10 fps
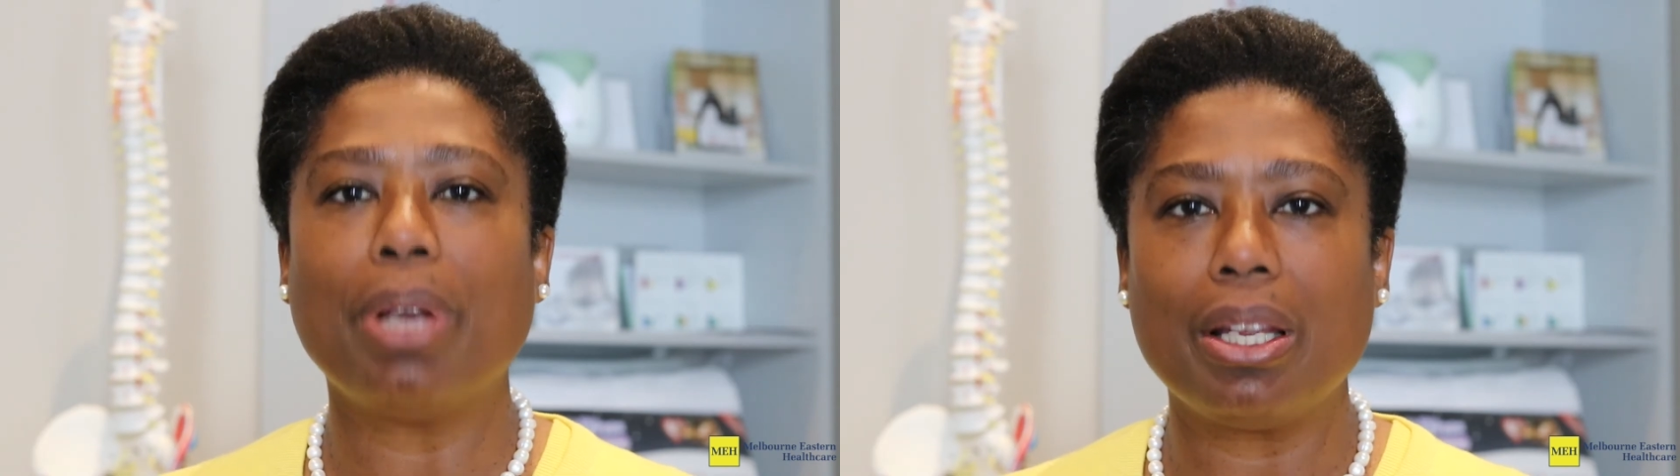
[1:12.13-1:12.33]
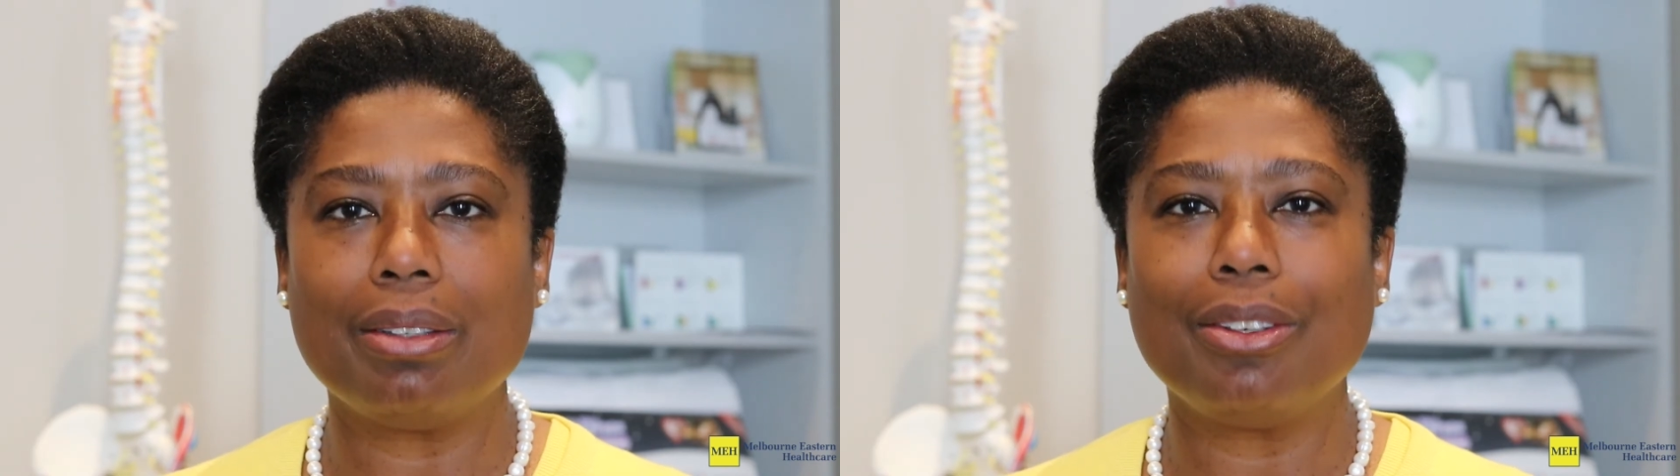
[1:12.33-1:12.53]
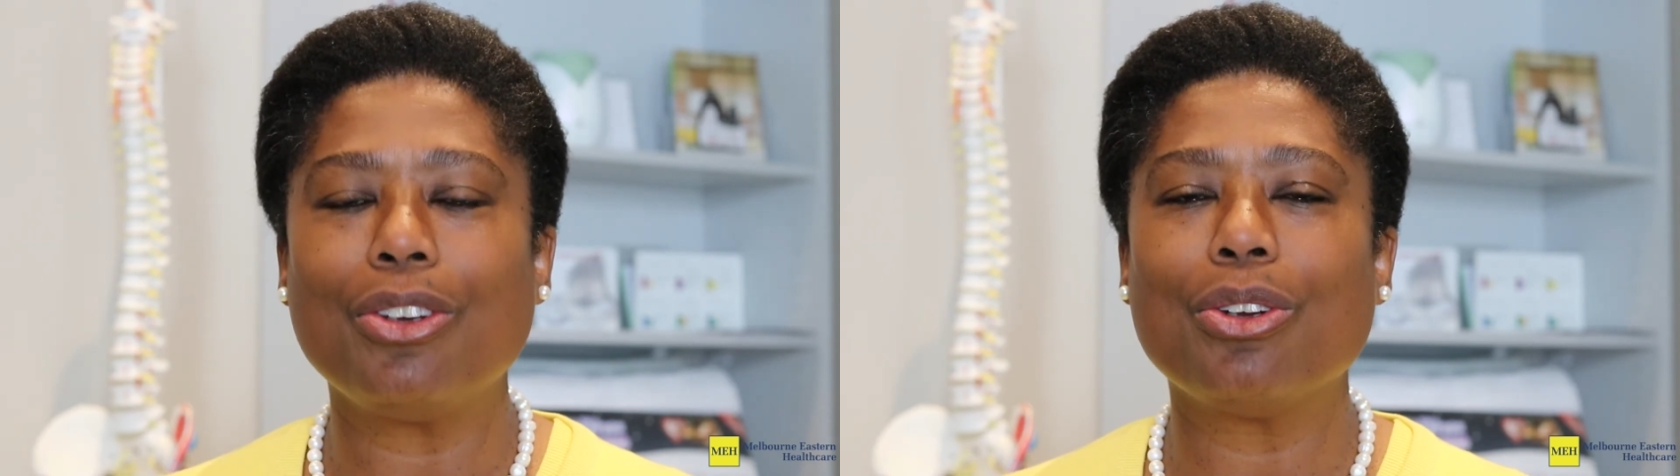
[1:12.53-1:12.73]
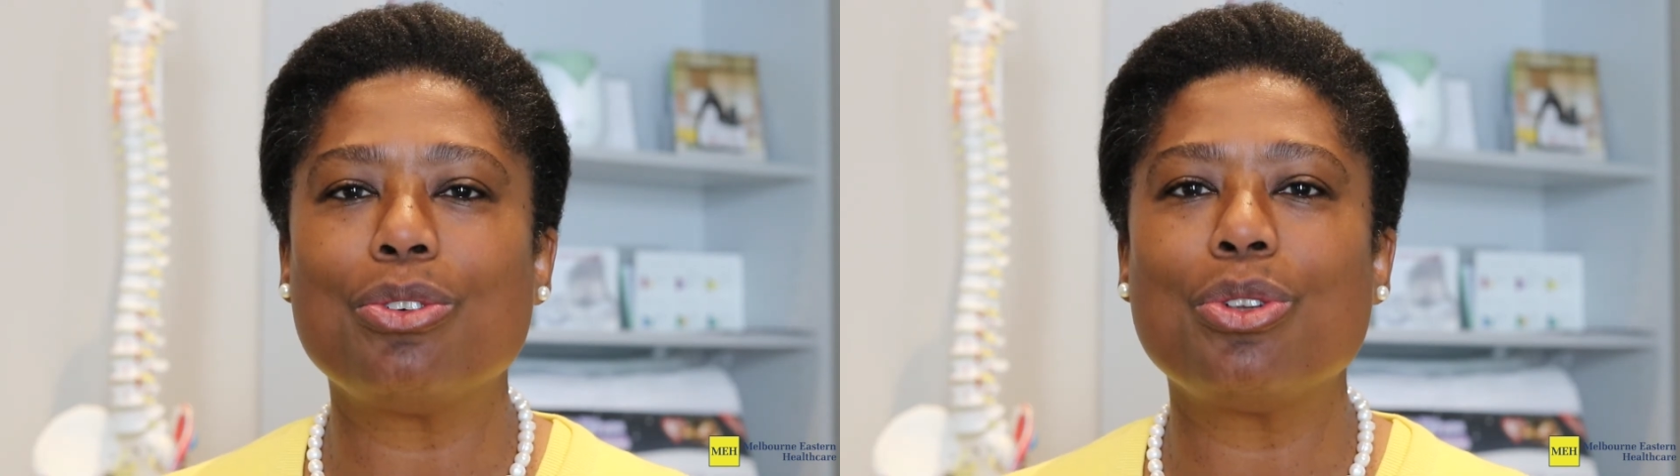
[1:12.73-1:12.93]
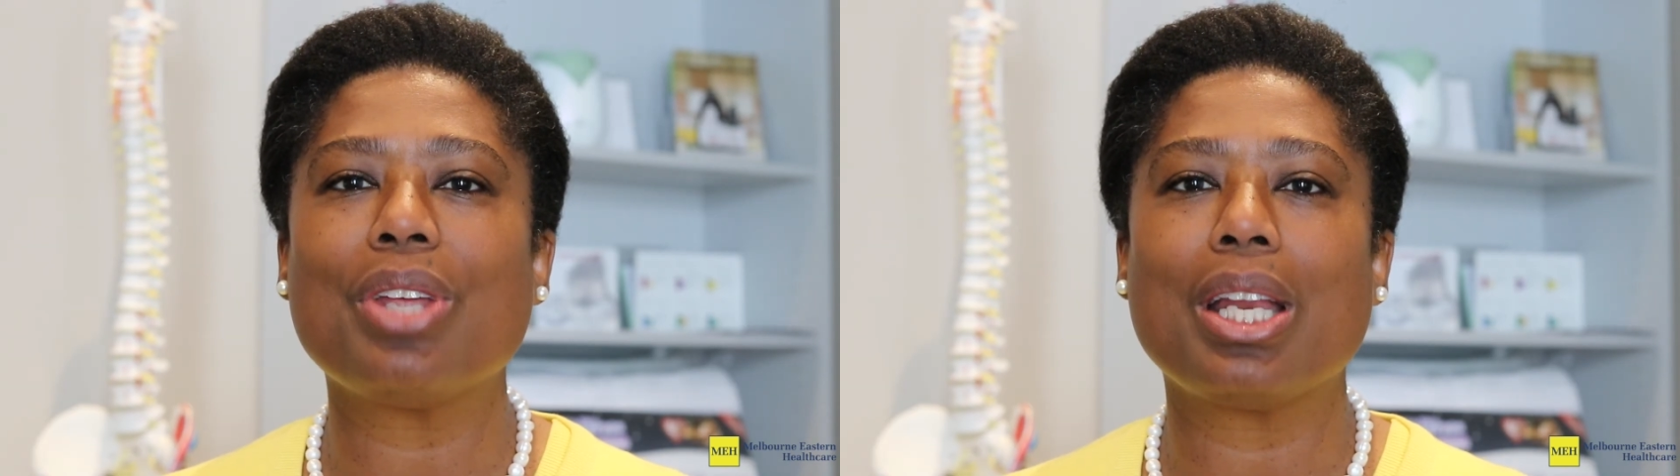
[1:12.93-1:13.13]
but, you know,
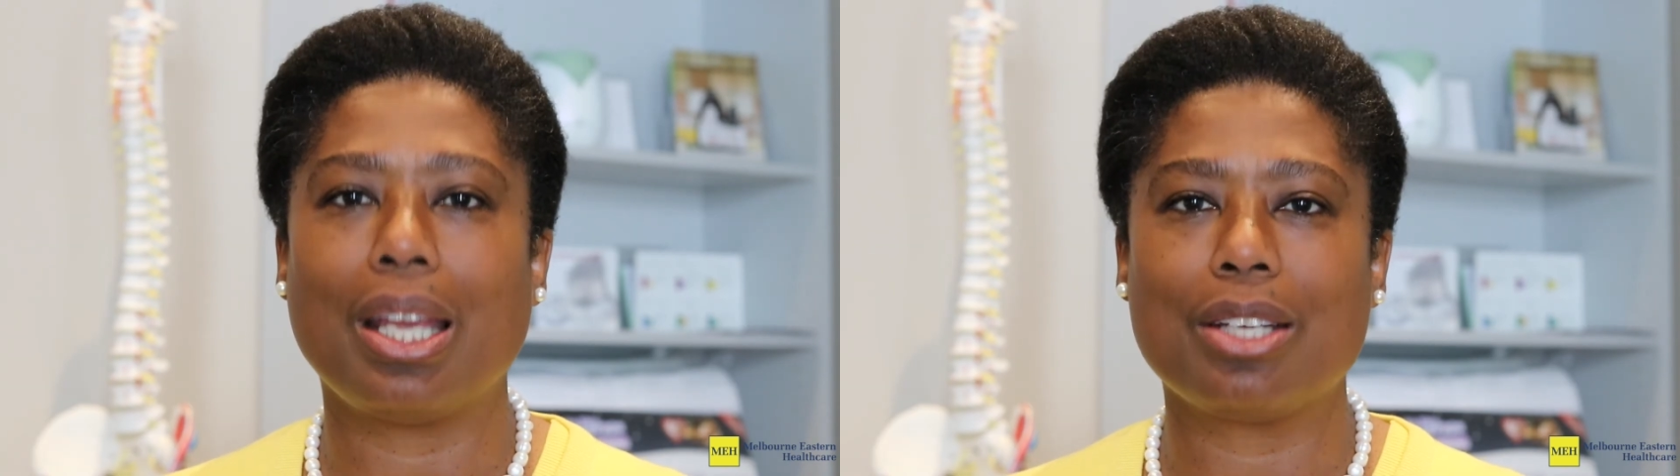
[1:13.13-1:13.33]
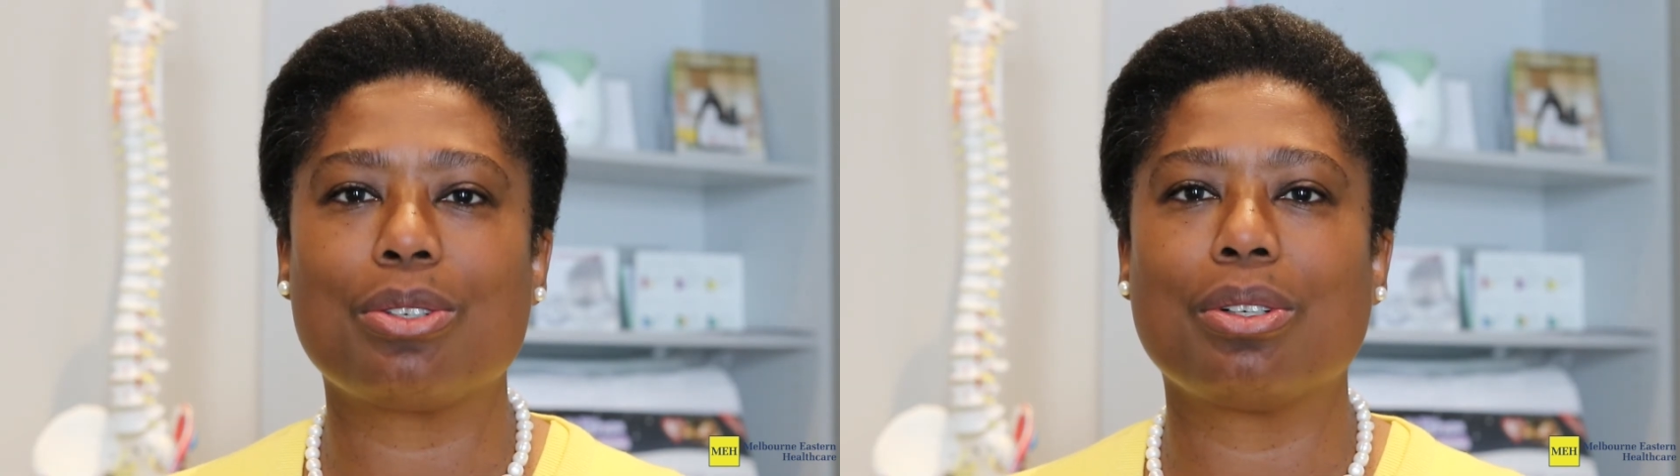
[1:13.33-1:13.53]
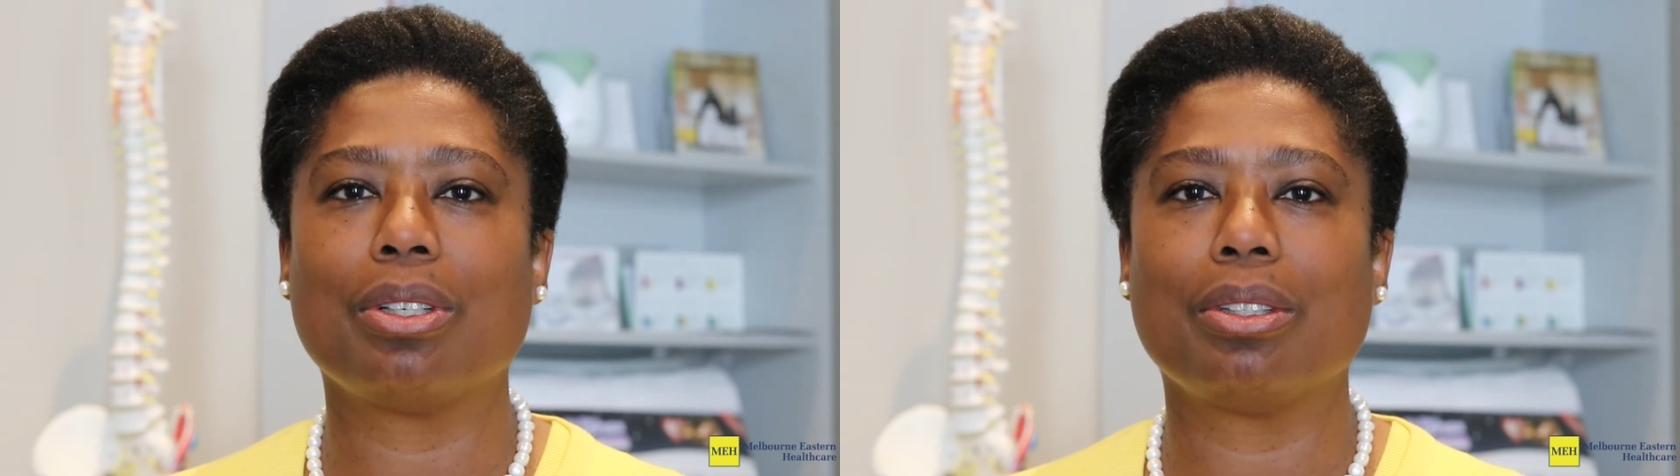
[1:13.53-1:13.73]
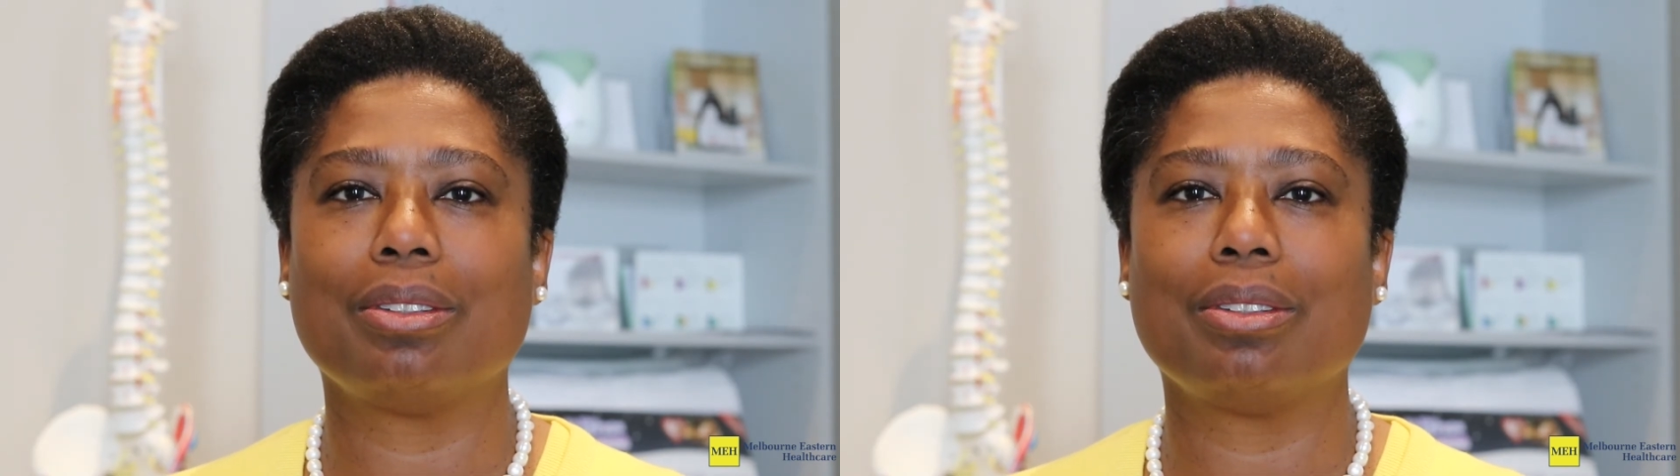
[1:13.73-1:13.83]
do that extra,